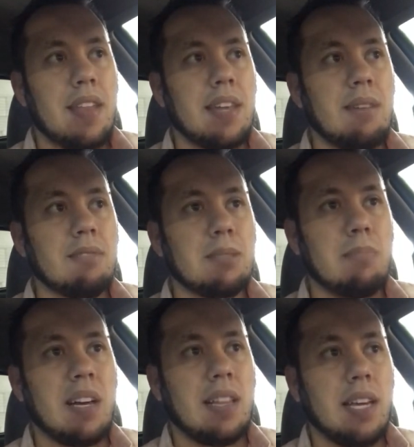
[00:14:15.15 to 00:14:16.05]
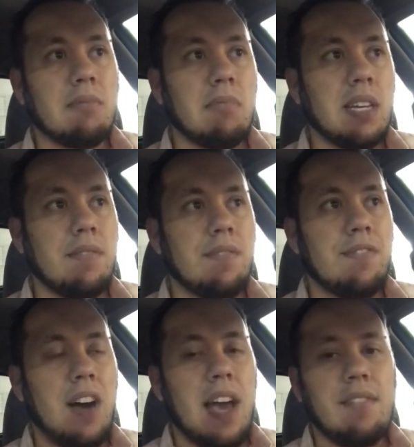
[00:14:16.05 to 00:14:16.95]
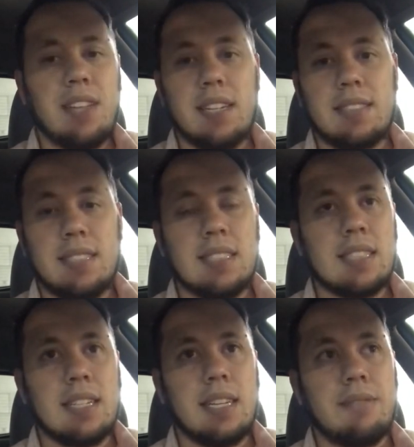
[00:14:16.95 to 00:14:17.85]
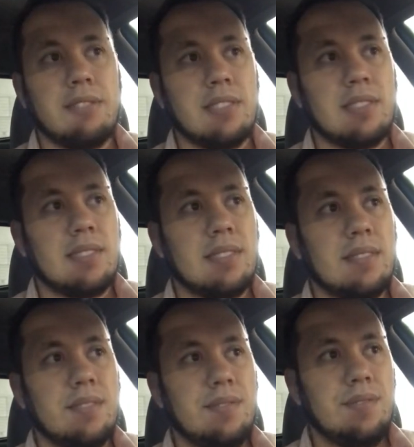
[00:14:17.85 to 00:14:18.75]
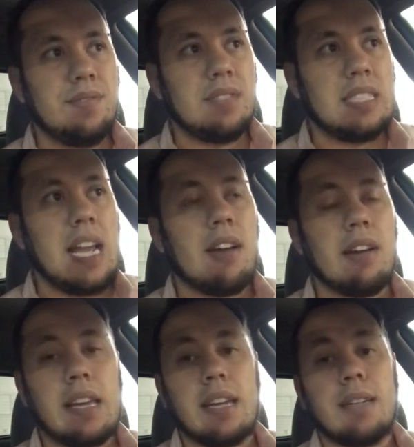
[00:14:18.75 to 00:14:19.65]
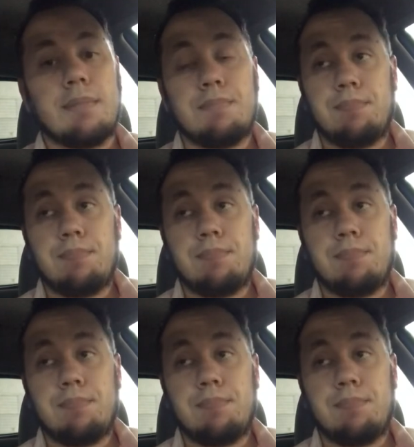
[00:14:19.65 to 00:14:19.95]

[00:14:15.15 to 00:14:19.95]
think it was by week 5 that season he was tearing it up.